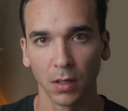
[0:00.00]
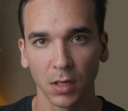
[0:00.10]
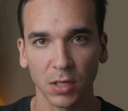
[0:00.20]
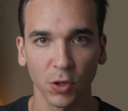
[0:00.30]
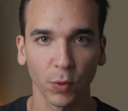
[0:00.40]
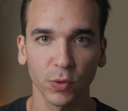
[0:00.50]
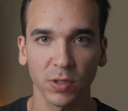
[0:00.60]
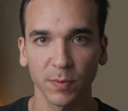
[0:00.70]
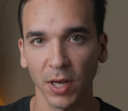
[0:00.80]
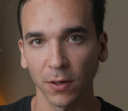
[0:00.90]
So which
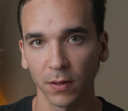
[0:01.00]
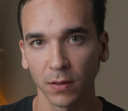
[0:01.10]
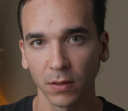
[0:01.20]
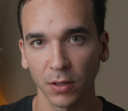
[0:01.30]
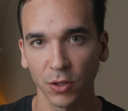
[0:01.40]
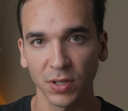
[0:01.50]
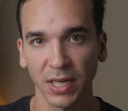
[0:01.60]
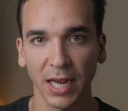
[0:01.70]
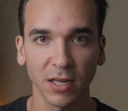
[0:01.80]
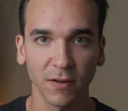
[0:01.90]
one's better,
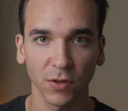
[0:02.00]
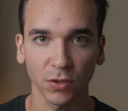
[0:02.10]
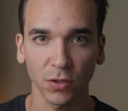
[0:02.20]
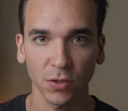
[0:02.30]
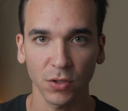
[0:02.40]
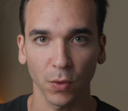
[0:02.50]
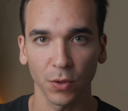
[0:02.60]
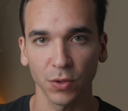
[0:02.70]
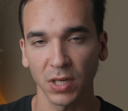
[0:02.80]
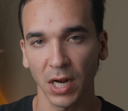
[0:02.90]
using ND filters or
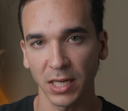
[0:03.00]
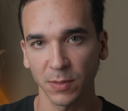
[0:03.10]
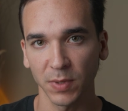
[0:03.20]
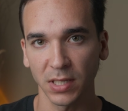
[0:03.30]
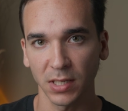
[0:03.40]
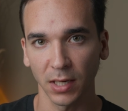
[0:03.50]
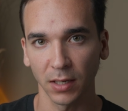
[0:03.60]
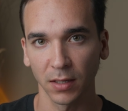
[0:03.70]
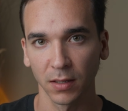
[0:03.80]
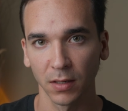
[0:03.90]
using high-speed
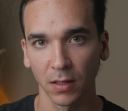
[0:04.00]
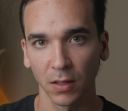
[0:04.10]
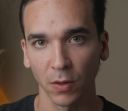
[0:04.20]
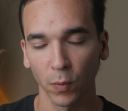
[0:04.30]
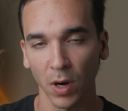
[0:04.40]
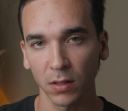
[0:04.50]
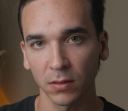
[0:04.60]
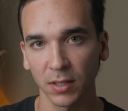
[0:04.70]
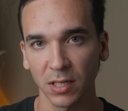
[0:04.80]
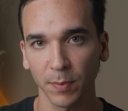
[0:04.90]
sync? Well,
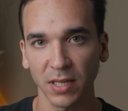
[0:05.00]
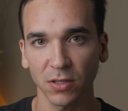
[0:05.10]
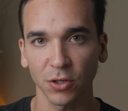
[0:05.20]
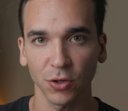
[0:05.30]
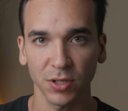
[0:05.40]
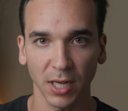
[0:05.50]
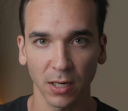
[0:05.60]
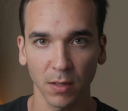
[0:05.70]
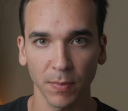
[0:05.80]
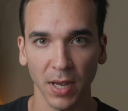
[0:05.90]
it depends on your
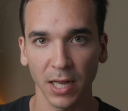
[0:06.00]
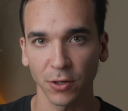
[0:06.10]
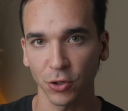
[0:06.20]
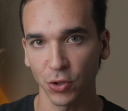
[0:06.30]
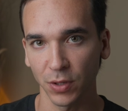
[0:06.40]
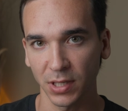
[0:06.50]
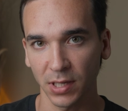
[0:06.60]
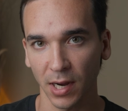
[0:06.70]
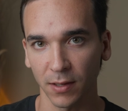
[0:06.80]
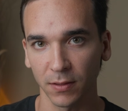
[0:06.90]
setup and your shooting
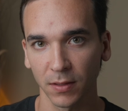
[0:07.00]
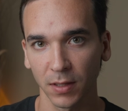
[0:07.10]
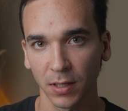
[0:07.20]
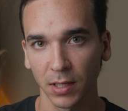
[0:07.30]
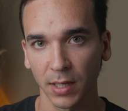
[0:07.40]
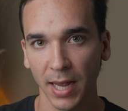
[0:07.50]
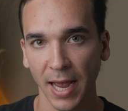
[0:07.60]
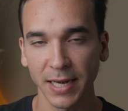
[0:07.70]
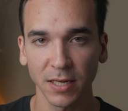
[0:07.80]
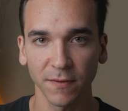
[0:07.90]
style.
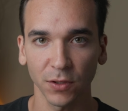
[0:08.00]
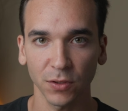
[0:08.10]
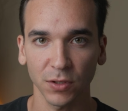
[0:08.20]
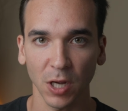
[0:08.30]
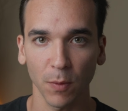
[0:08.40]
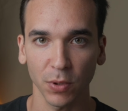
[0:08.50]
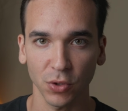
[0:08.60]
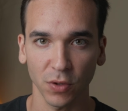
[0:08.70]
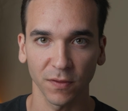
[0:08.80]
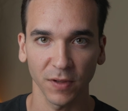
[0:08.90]
ND filters help
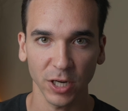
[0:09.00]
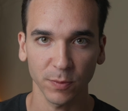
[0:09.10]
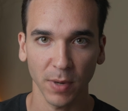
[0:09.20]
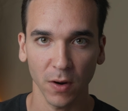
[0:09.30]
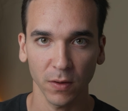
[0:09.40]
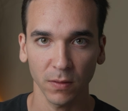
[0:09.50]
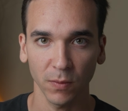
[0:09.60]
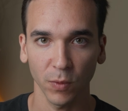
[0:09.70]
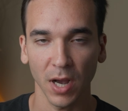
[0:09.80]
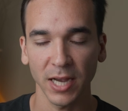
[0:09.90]
preserve flash power,
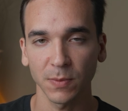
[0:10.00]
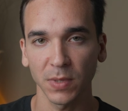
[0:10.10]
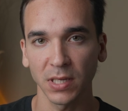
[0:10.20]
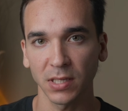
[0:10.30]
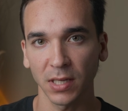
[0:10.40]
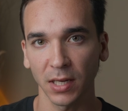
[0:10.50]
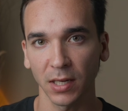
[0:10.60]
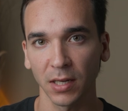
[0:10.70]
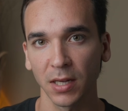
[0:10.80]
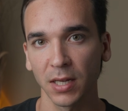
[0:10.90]
while high-speed
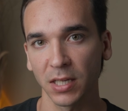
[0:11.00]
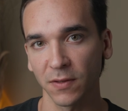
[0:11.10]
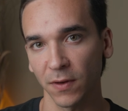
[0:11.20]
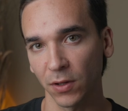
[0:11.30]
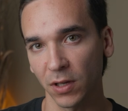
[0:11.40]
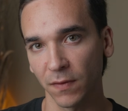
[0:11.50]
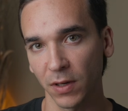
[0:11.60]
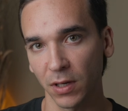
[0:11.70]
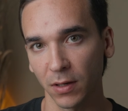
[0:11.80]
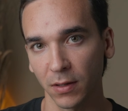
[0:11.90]
sync is fairly
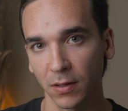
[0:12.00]
convenient.